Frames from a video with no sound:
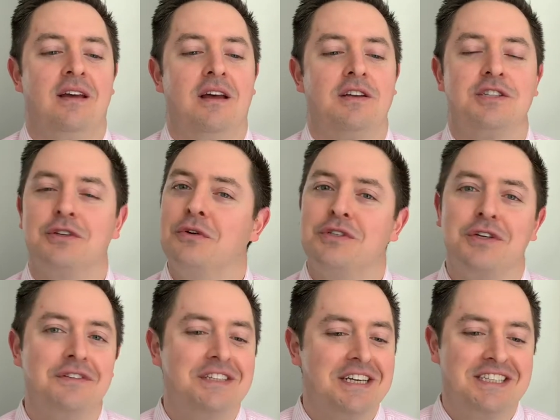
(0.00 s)

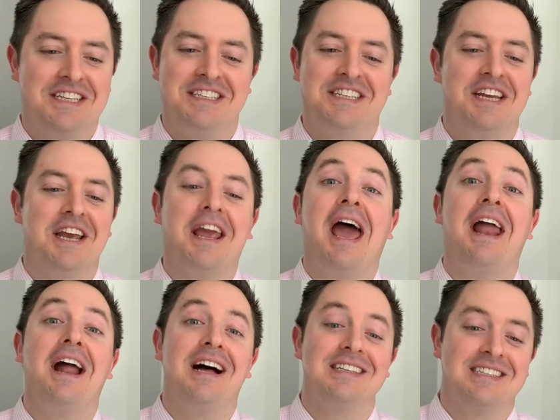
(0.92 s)
Social distancing
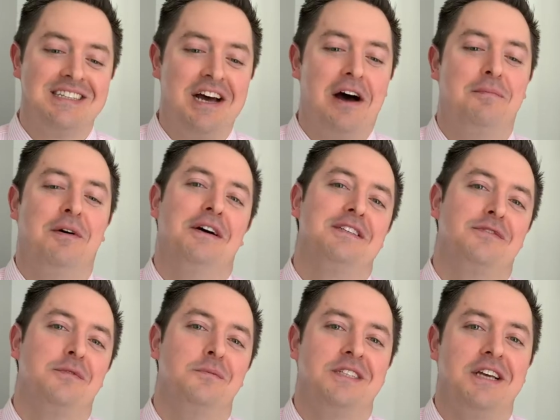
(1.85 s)
cannot stop us
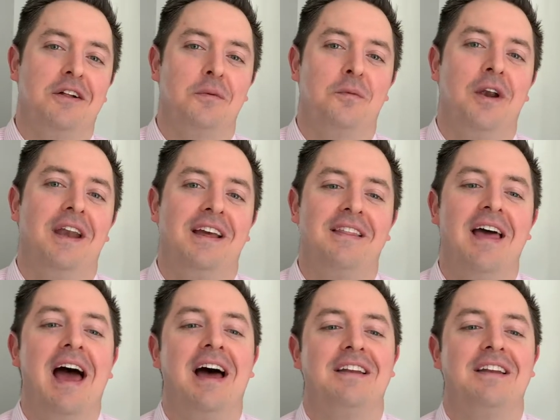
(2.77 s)
from celebrating that.